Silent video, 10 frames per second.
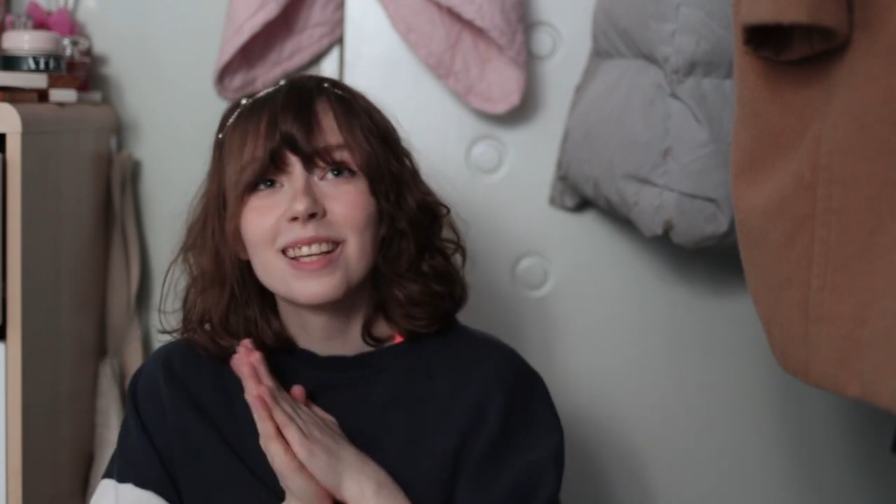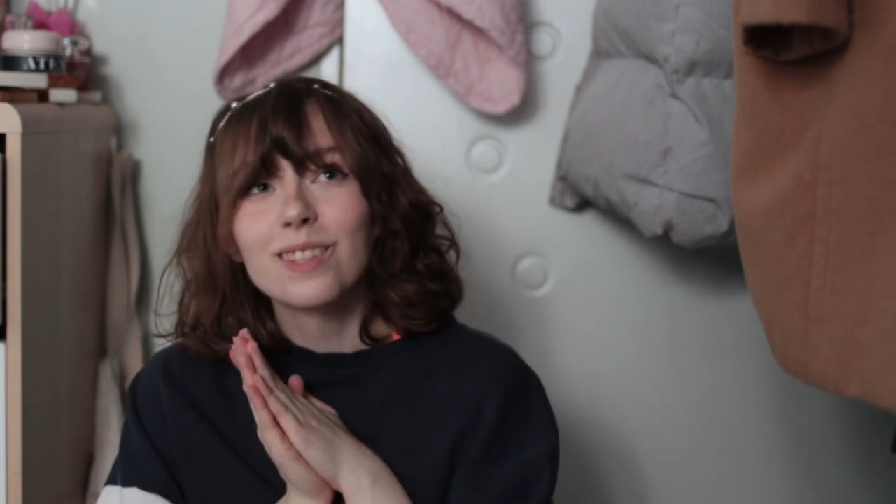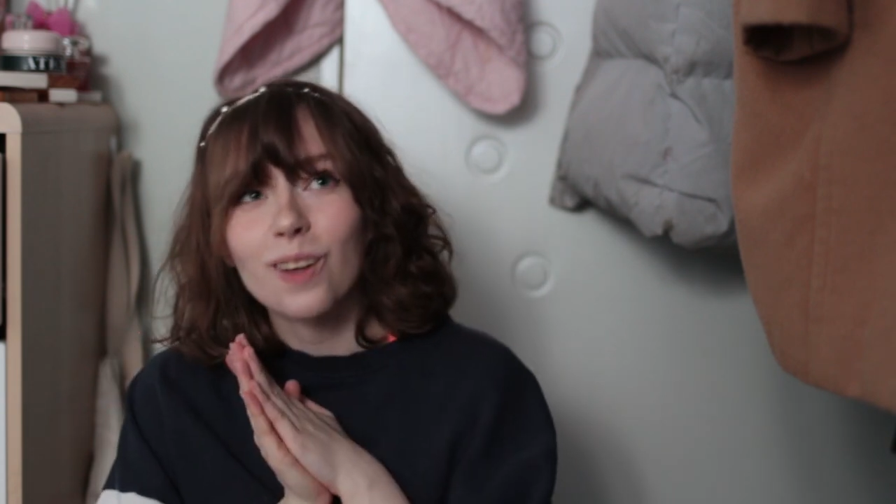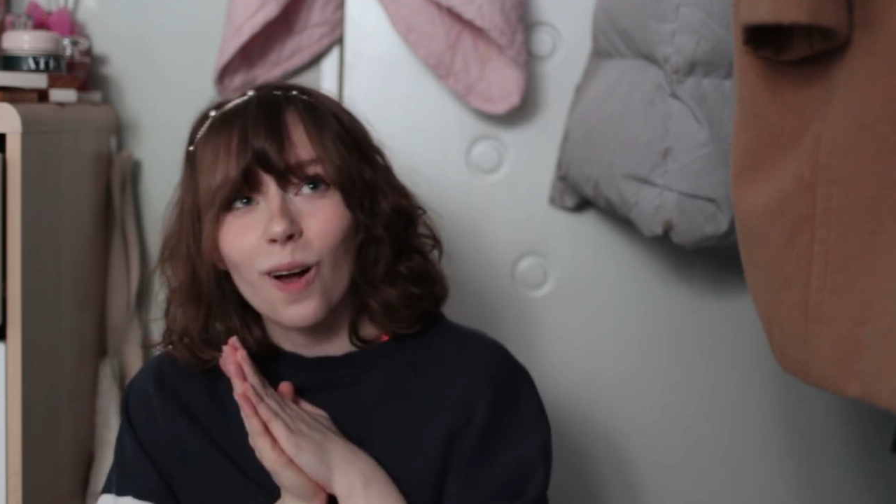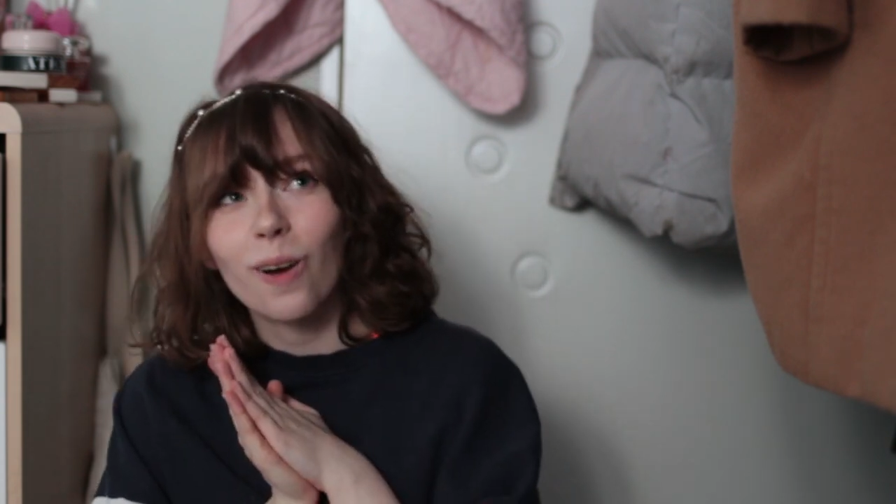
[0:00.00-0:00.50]

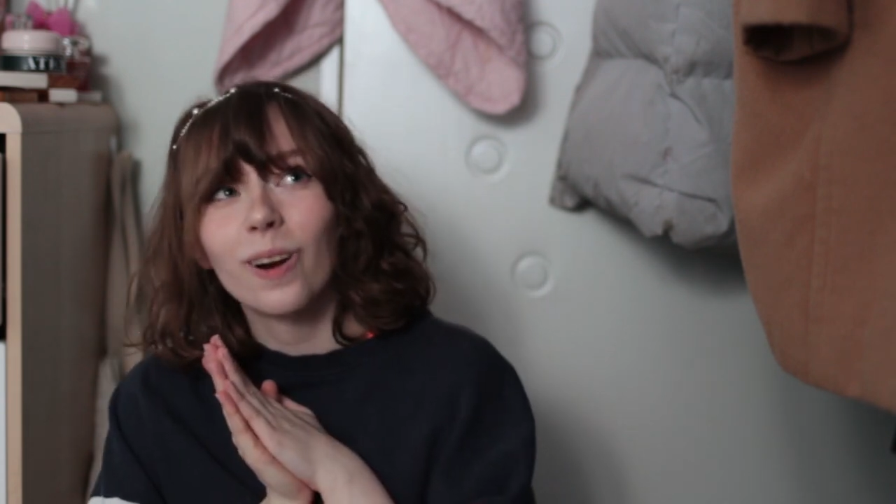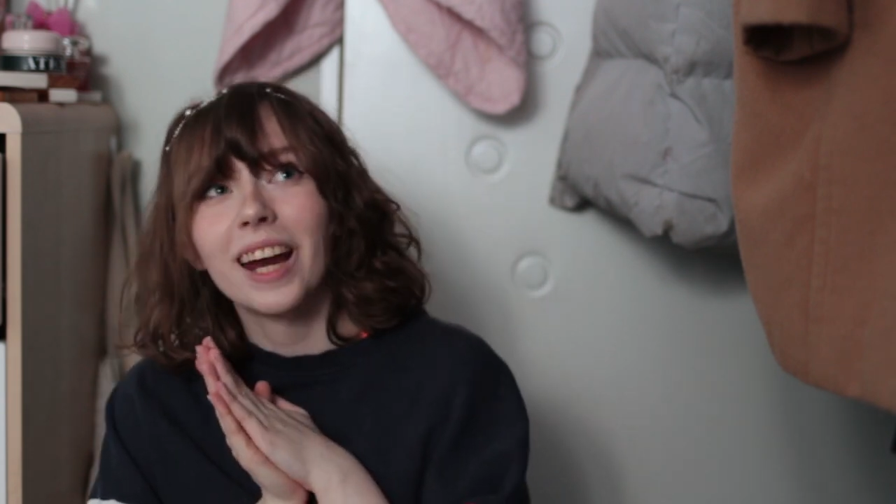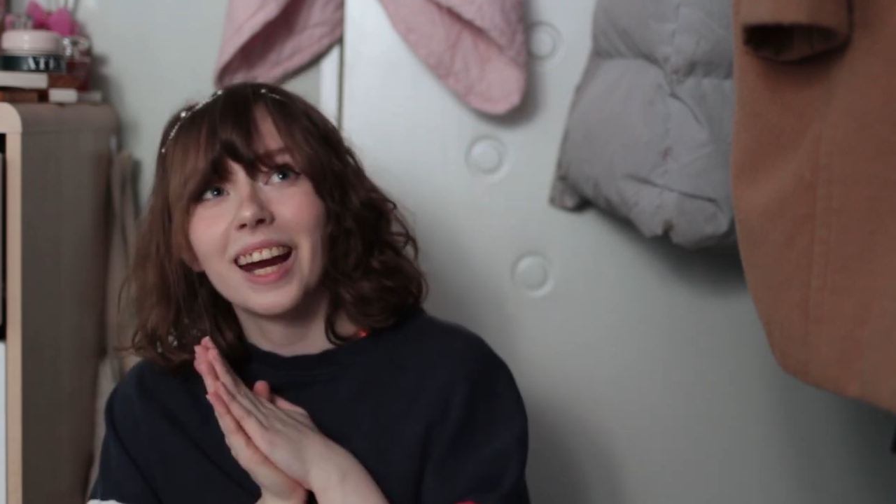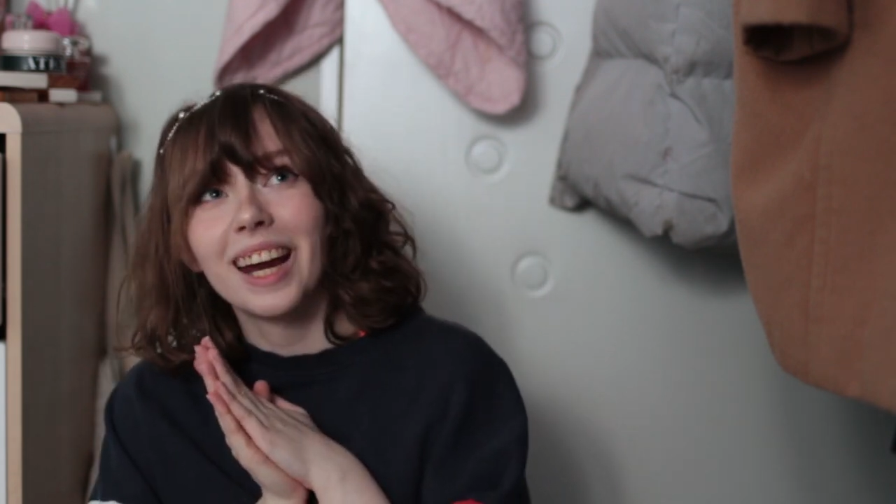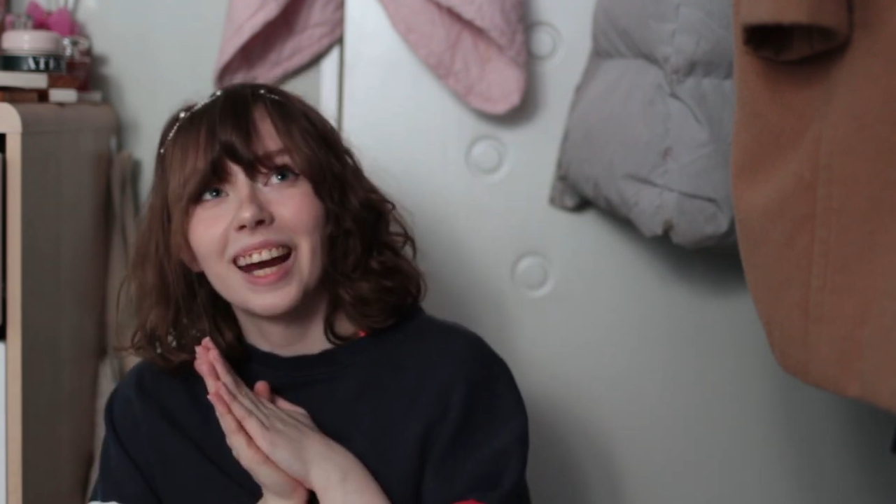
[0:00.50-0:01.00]

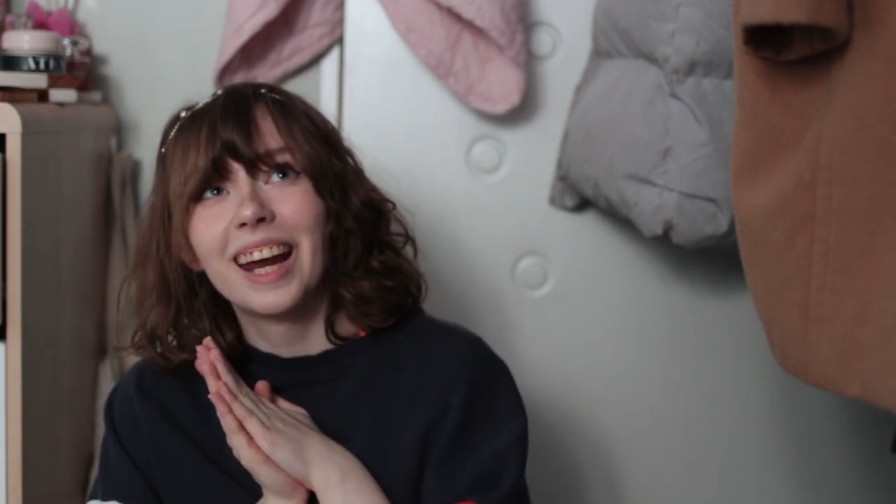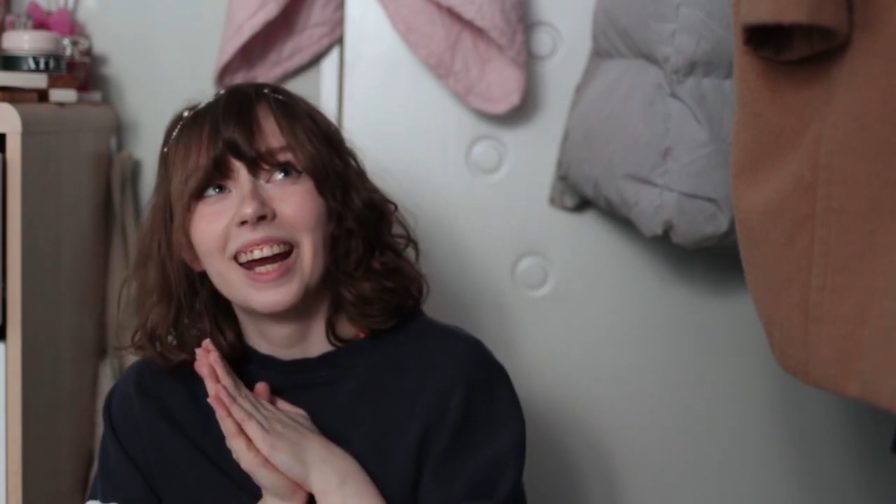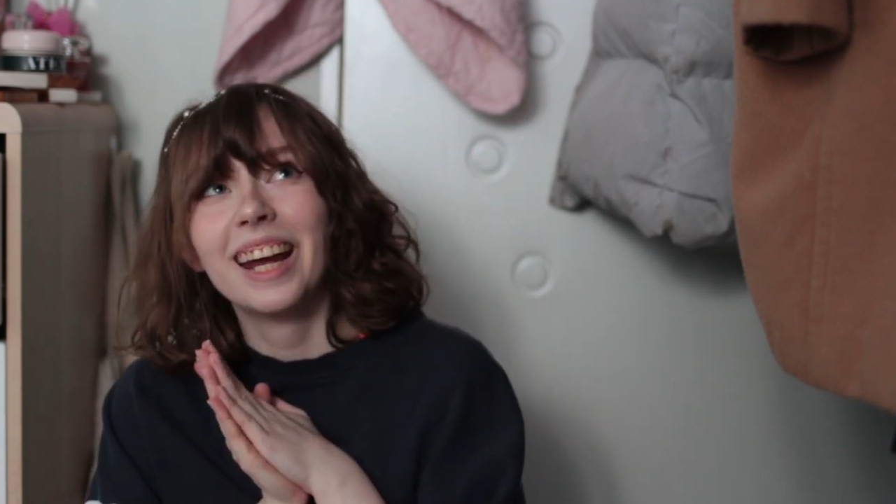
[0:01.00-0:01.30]
Sorry,